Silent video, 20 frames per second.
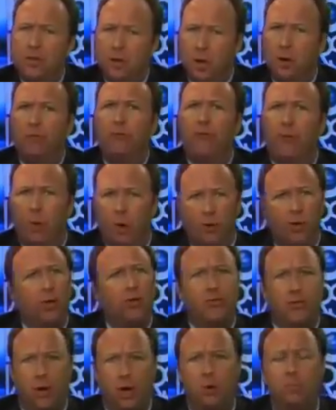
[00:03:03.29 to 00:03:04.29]
You know, for
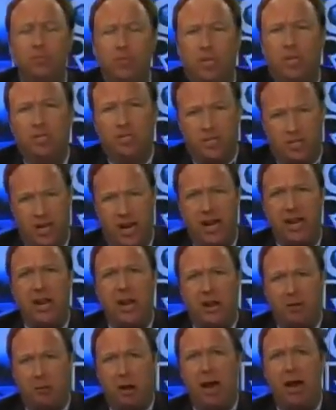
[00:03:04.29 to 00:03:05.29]
the troops, let's stay
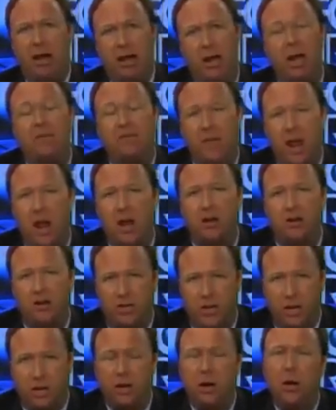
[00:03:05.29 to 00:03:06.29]
in Iraq and
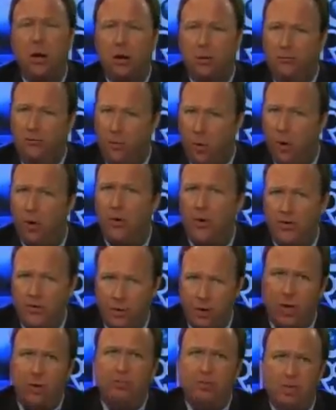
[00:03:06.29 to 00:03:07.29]
Afghanistan. For the
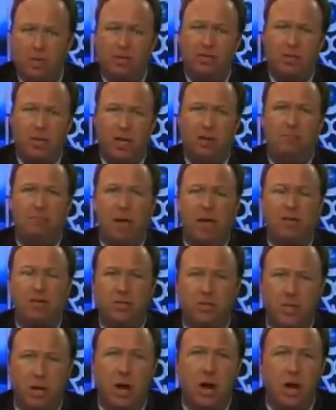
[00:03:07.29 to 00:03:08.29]
troops, let's keep
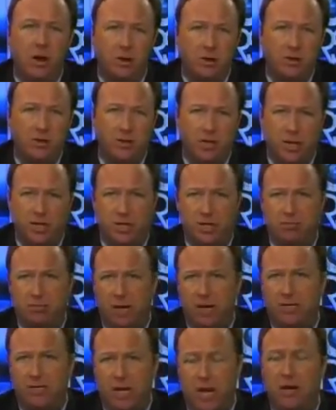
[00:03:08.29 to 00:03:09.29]
bases in
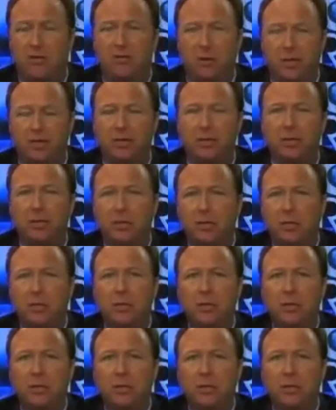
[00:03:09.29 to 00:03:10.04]
160-plus countries.